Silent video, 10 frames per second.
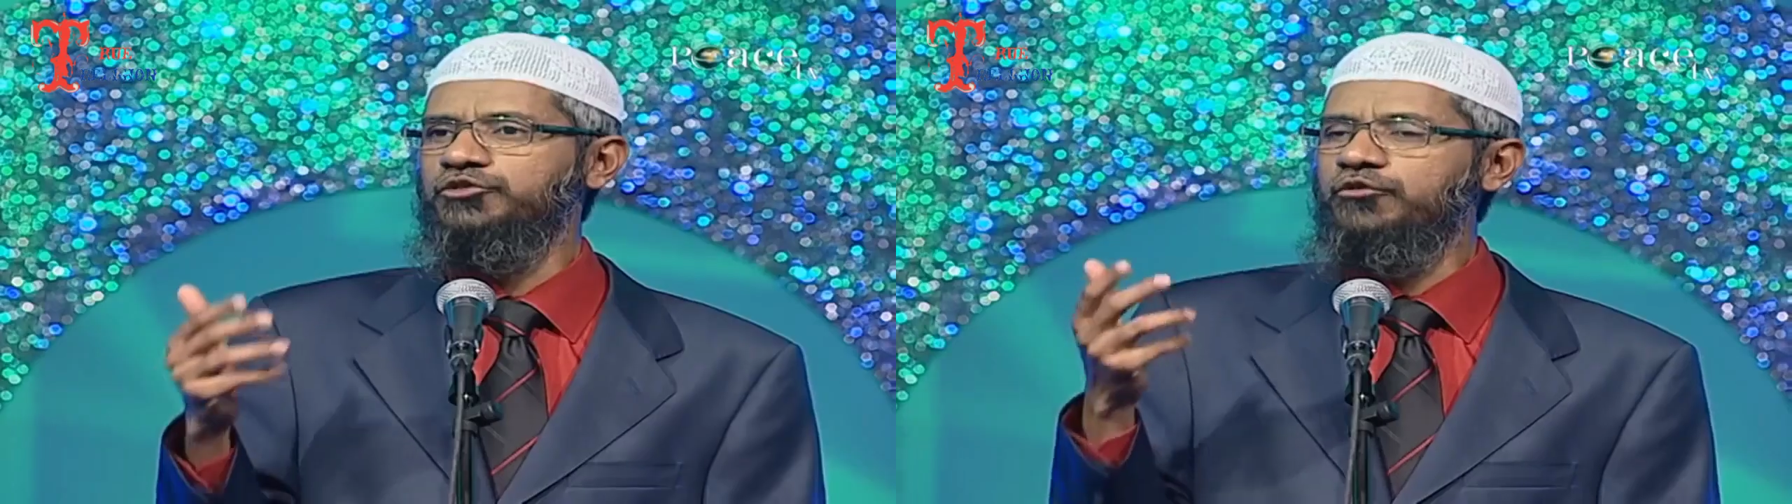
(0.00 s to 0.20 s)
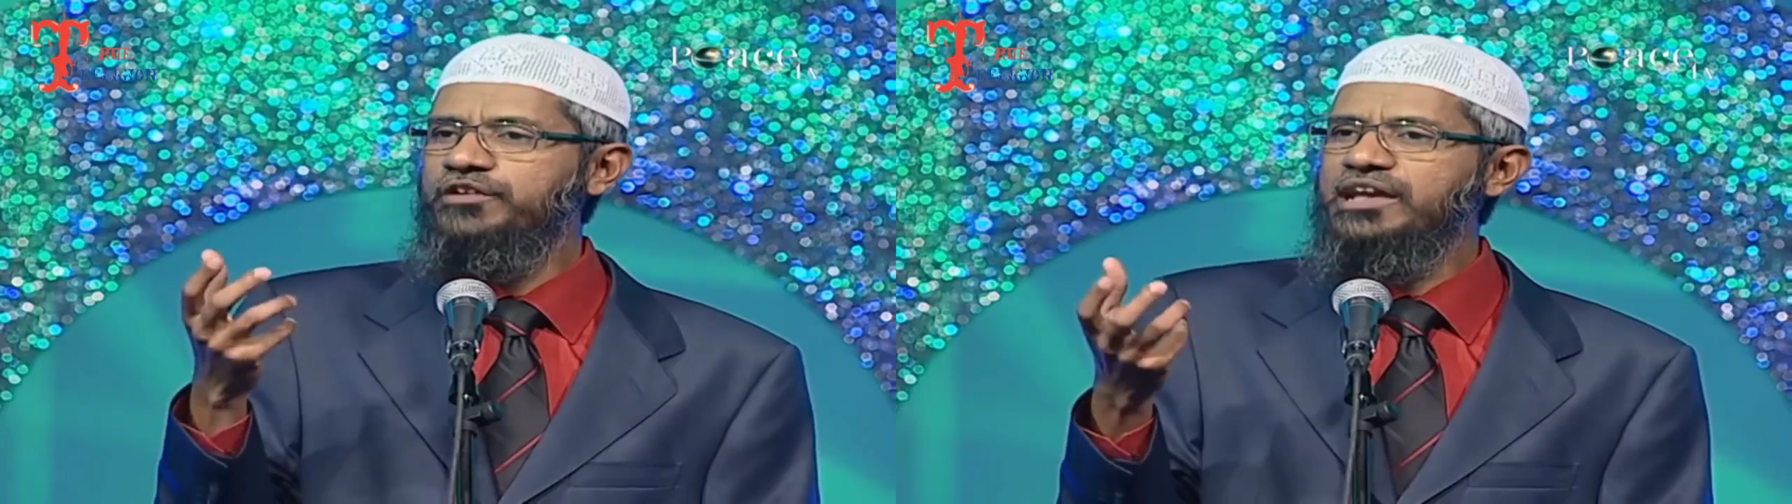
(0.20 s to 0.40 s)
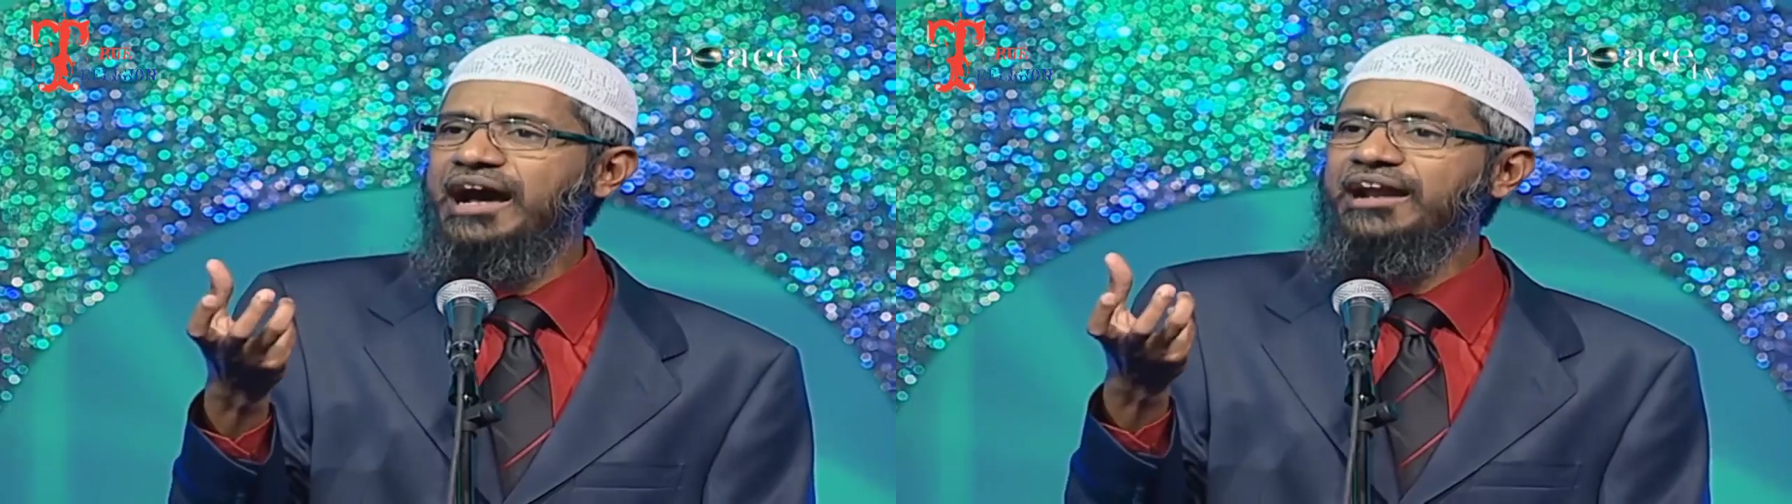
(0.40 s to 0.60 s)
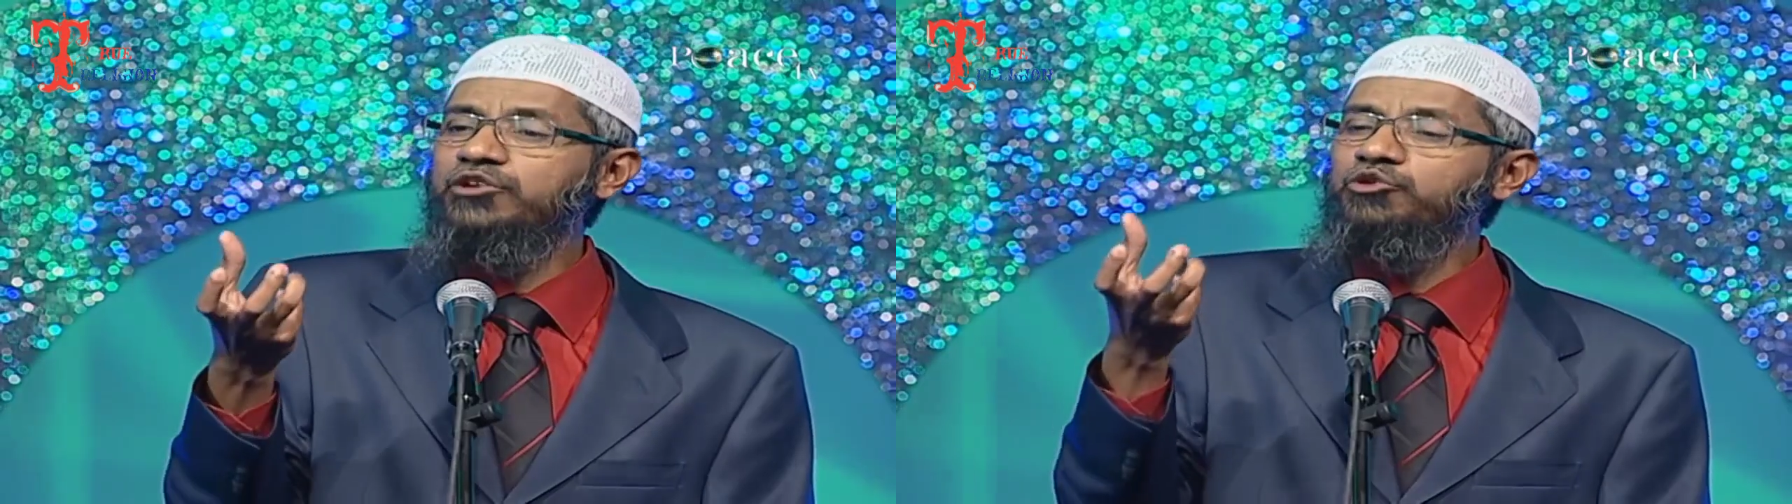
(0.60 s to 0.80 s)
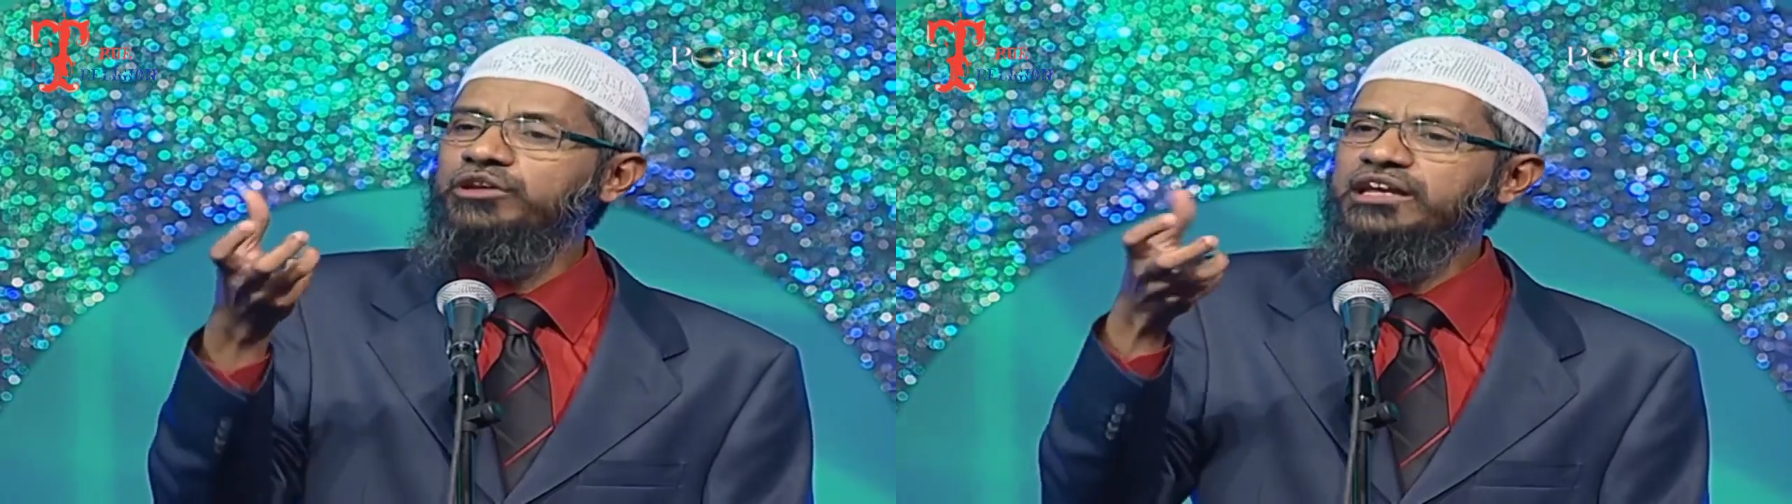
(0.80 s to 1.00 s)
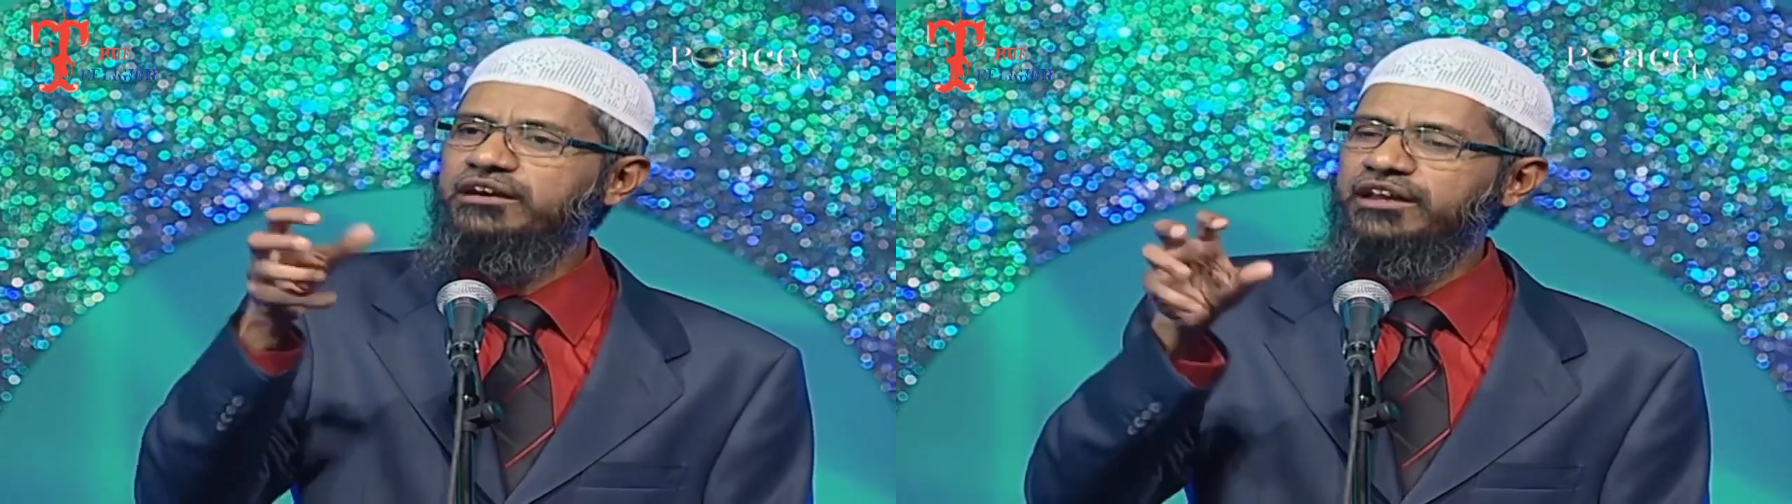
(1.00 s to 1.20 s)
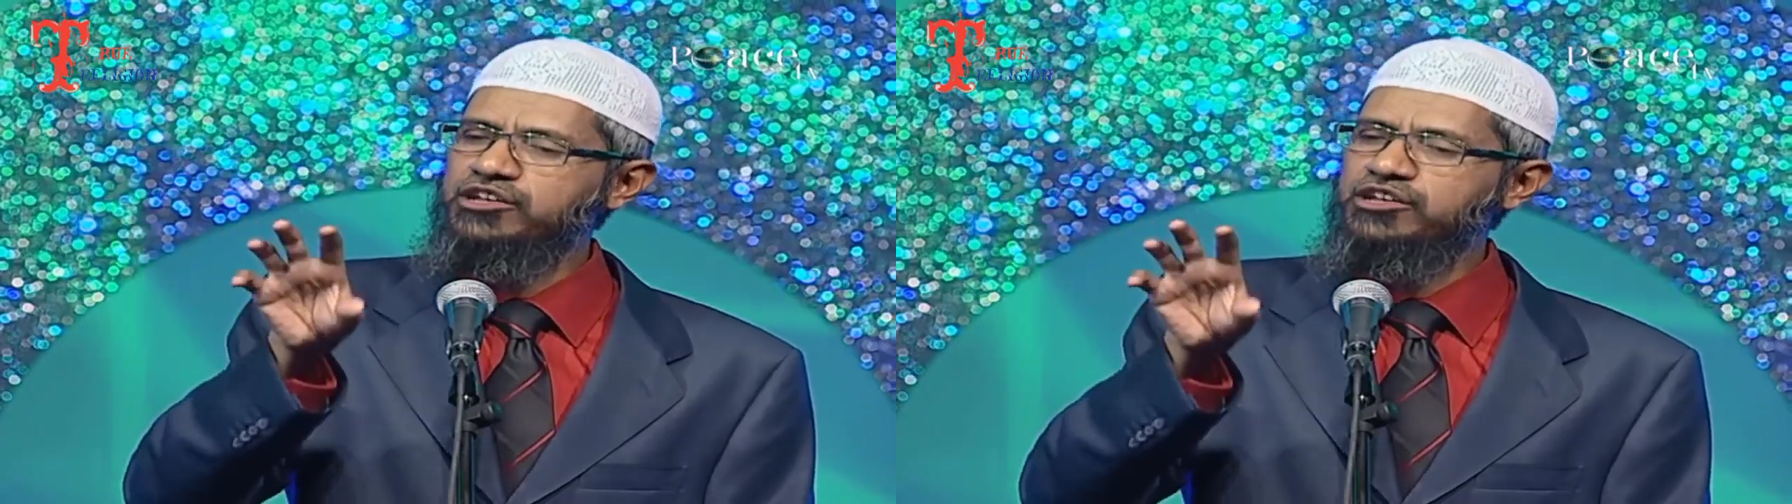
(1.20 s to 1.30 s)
So we are a unique